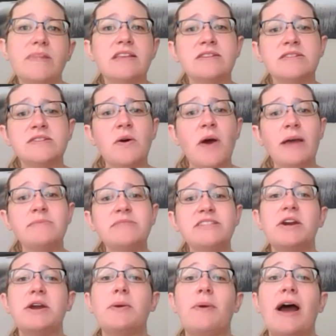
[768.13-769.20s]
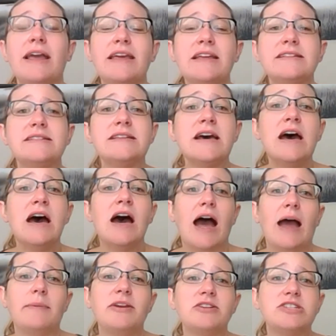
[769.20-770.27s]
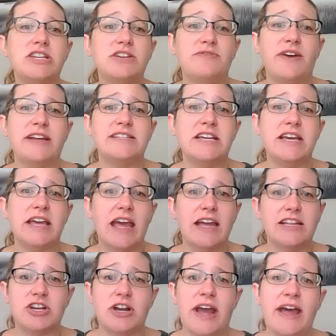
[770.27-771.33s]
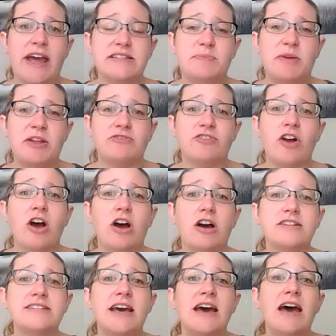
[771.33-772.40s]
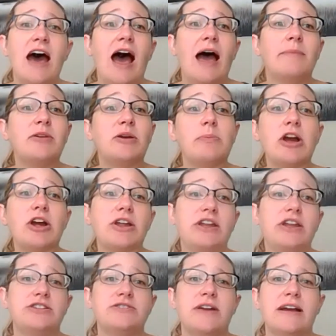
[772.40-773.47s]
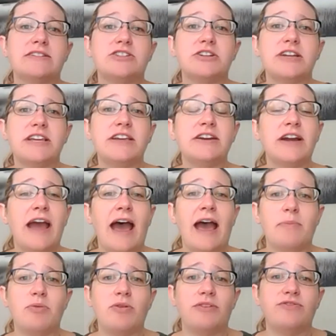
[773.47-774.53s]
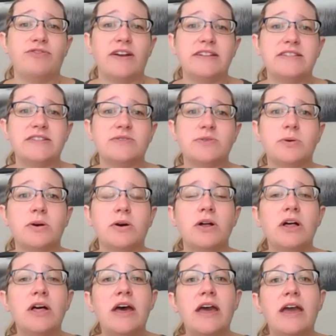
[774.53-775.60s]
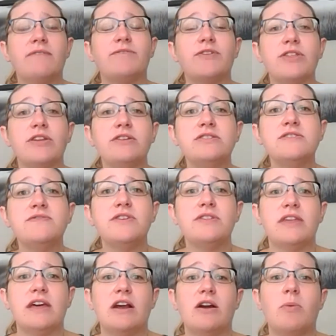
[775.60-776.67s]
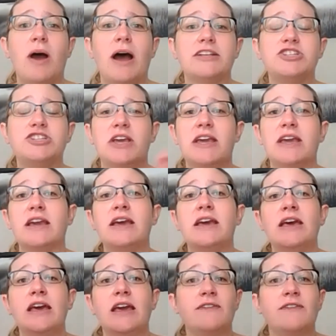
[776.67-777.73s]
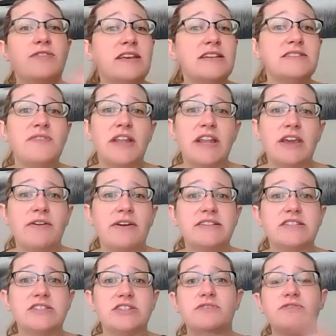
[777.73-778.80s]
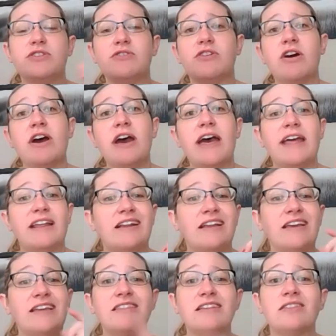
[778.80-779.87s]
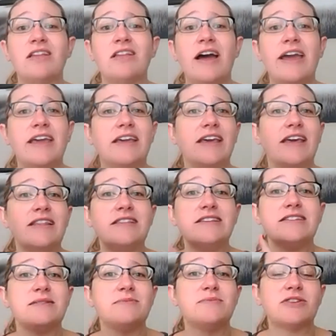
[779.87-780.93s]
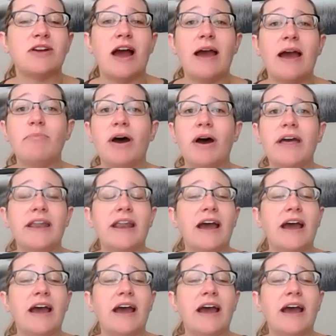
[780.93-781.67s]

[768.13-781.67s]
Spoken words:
So I'm Terri Watkins. I'm your Chief Idea Catcher at Spin Frogs. I'm your Marketing Director here at High Point Friends School. And for those of you that are watching, if this video has served you, go ahead and hit the like, hit the subscribe button.